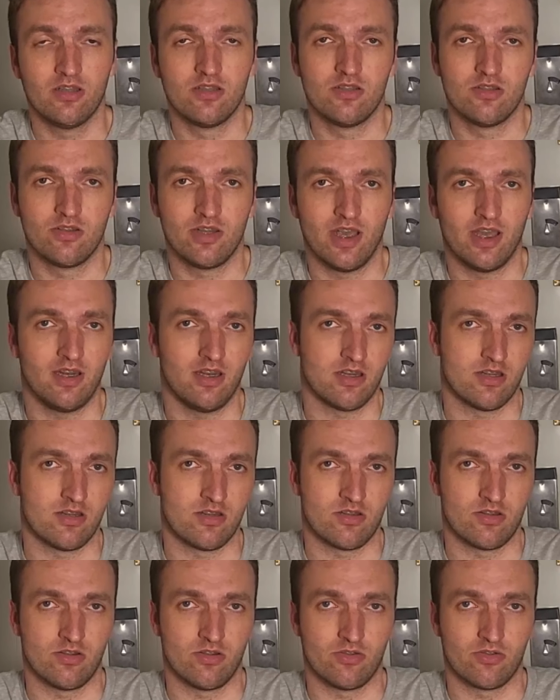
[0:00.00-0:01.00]
to get
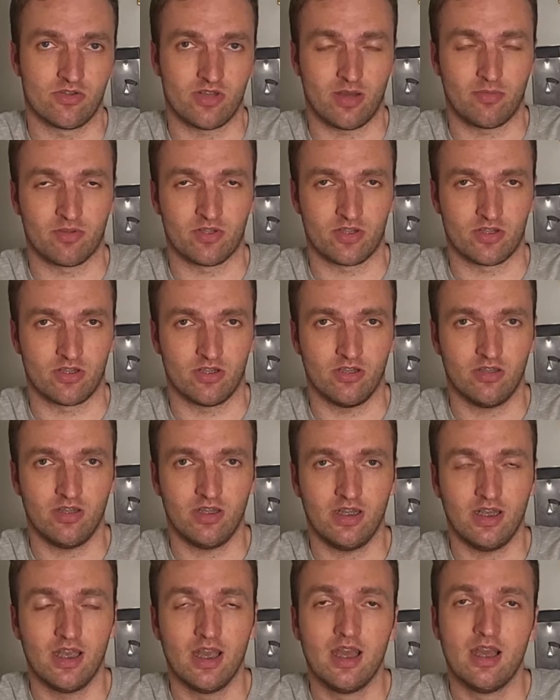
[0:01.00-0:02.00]
into
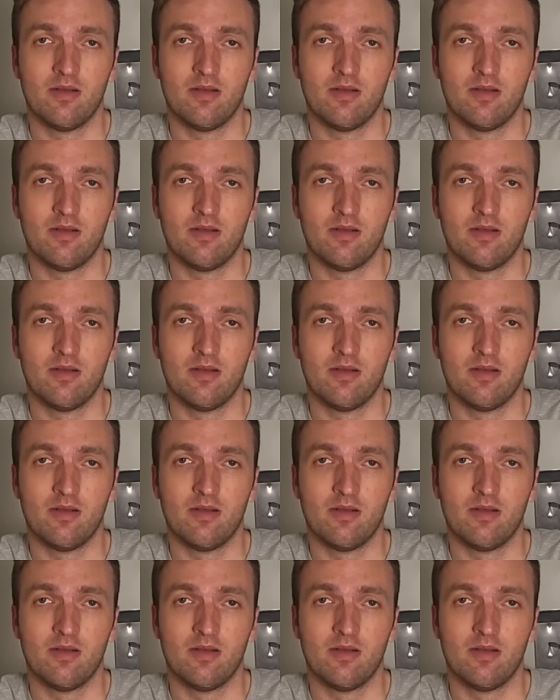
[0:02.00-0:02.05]
cybersecurity.